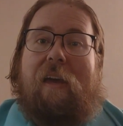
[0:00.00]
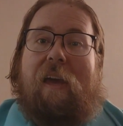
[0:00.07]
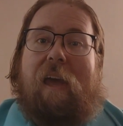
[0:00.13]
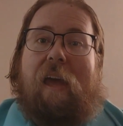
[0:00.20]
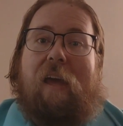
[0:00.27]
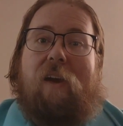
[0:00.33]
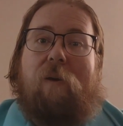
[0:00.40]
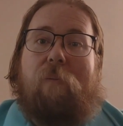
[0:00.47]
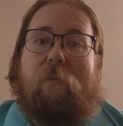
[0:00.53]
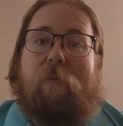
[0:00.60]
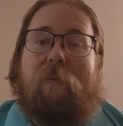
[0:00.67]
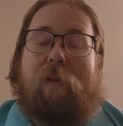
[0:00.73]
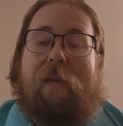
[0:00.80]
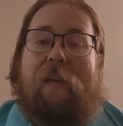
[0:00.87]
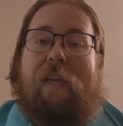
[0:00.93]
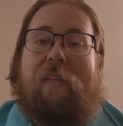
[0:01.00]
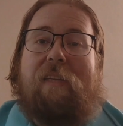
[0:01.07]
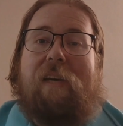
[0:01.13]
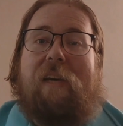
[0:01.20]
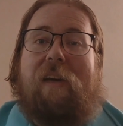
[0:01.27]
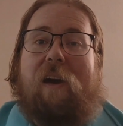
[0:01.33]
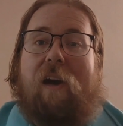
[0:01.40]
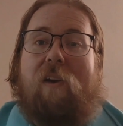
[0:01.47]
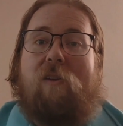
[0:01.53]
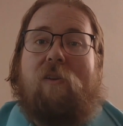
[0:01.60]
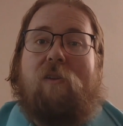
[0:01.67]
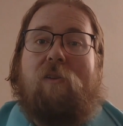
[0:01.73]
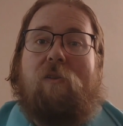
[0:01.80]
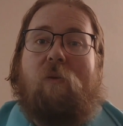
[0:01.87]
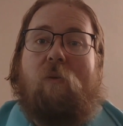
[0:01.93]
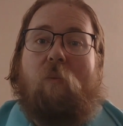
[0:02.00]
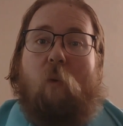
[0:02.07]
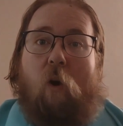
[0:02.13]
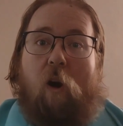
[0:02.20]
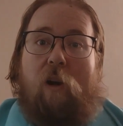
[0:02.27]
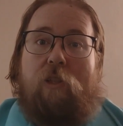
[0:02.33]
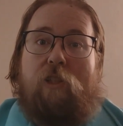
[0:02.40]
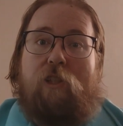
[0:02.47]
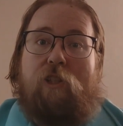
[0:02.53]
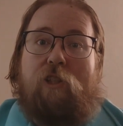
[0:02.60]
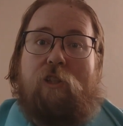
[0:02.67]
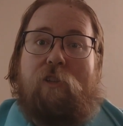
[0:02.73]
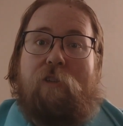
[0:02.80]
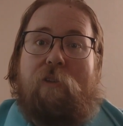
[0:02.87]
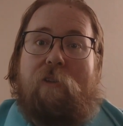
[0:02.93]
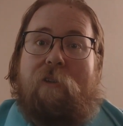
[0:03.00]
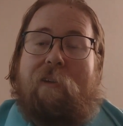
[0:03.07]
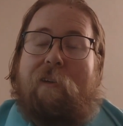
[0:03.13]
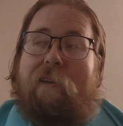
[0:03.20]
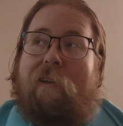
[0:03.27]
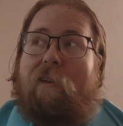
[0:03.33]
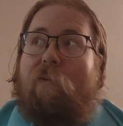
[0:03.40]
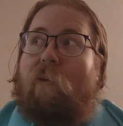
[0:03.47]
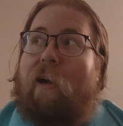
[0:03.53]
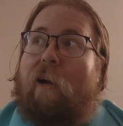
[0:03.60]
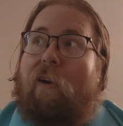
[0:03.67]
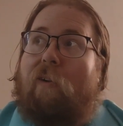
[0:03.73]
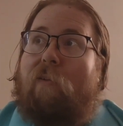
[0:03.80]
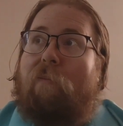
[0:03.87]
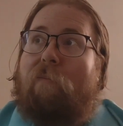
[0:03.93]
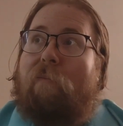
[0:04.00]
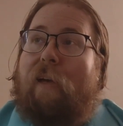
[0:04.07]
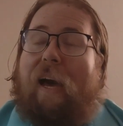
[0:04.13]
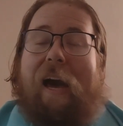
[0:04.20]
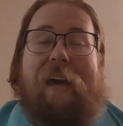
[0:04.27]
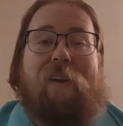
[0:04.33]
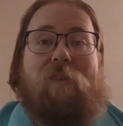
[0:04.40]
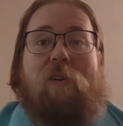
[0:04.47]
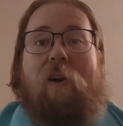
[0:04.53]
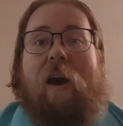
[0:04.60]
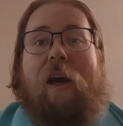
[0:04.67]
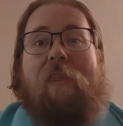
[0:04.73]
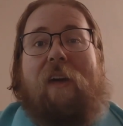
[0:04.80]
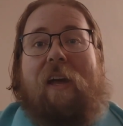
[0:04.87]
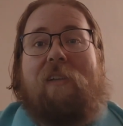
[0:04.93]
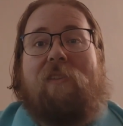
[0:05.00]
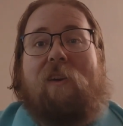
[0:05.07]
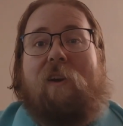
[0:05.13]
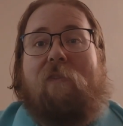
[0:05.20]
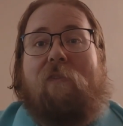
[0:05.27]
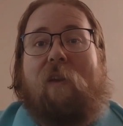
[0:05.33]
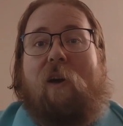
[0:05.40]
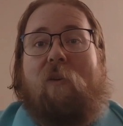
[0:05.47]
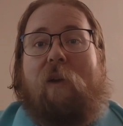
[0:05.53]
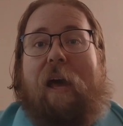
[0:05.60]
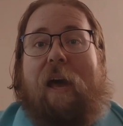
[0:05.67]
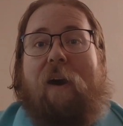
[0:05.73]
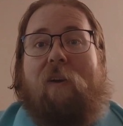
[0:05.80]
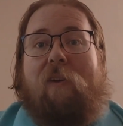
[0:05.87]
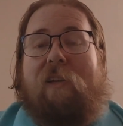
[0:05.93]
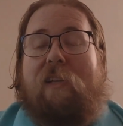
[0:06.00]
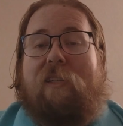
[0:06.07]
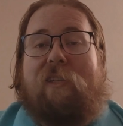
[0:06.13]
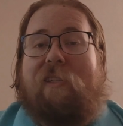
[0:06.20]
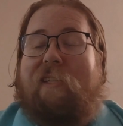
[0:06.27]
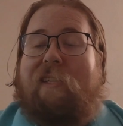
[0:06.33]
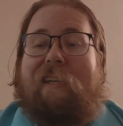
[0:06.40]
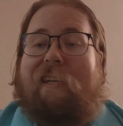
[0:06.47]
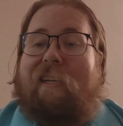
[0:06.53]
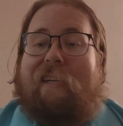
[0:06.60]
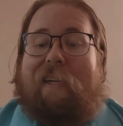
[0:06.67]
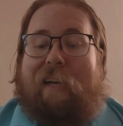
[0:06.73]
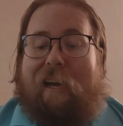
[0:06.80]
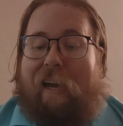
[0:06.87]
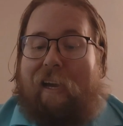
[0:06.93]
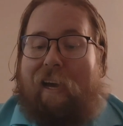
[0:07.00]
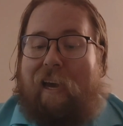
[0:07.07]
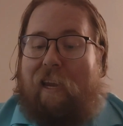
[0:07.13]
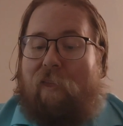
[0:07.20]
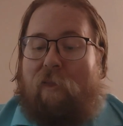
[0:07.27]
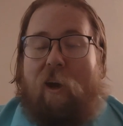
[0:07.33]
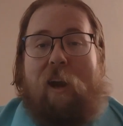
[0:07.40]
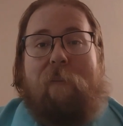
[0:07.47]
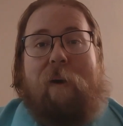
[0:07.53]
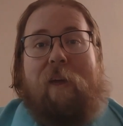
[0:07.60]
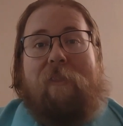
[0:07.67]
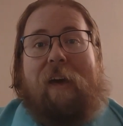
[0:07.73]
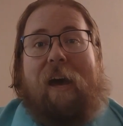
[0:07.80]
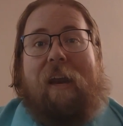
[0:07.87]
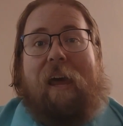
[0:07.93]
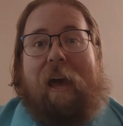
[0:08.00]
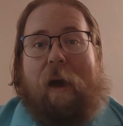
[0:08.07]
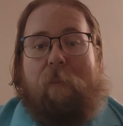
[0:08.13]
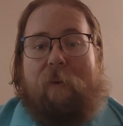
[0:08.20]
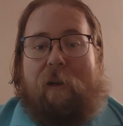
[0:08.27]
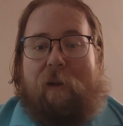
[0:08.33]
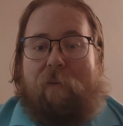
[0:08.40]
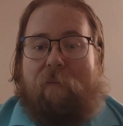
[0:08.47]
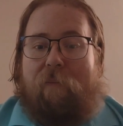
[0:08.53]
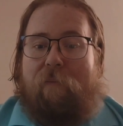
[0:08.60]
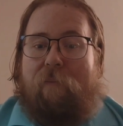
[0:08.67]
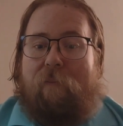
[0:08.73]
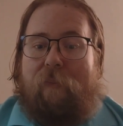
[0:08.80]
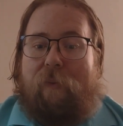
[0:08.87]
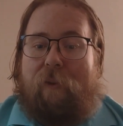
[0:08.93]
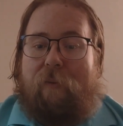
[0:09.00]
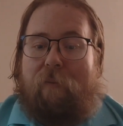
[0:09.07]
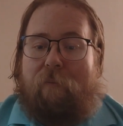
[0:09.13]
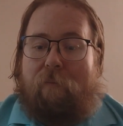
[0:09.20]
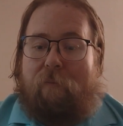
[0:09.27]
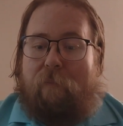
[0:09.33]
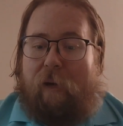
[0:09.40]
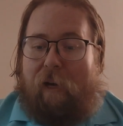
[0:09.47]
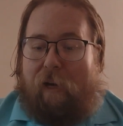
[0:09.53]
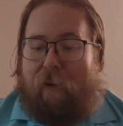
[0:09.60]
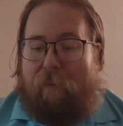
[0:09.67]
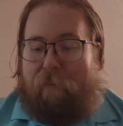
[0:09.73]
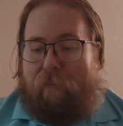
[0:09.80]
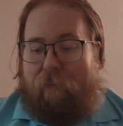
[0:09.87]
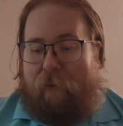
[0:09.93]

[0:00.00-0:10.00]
a complete and utter wash, well, I don't know how that's going to flow down, because I hadn't thought about that happening. But